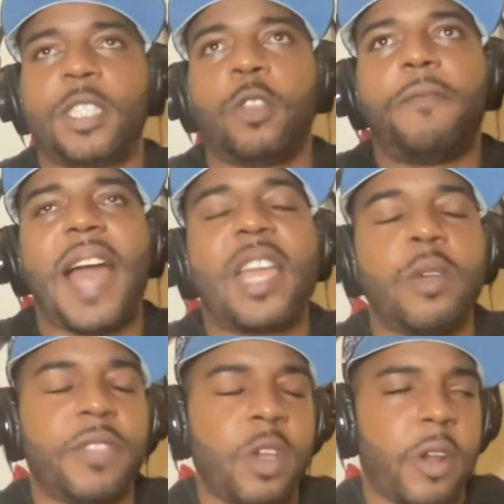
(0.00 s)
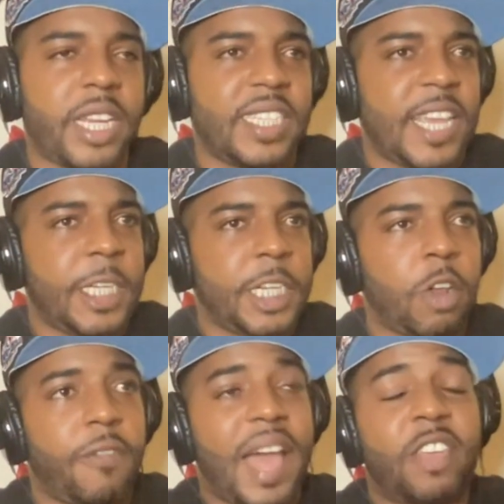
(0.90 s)
So the value of the organization
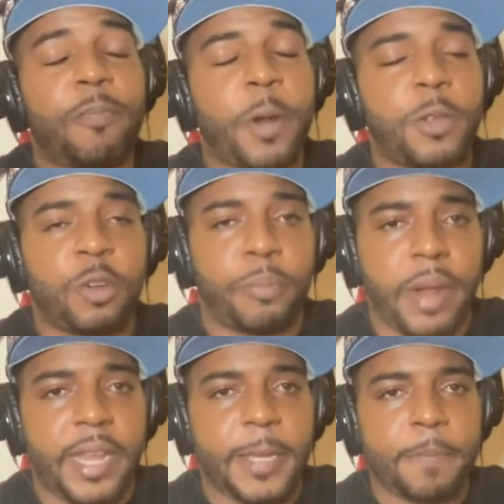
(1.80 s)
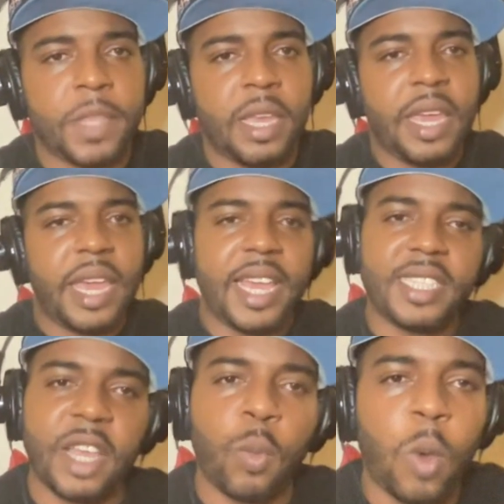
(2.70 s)
or value of personal branding is
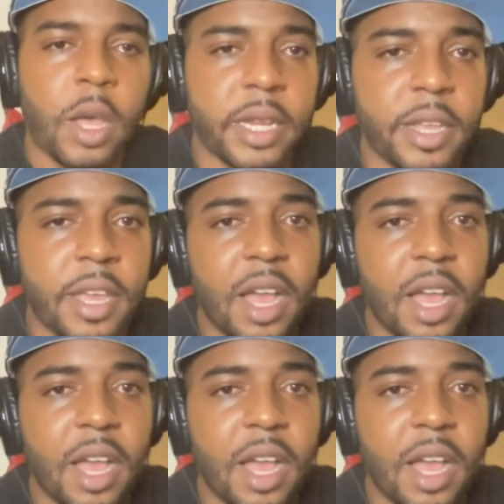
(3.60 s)
that, one,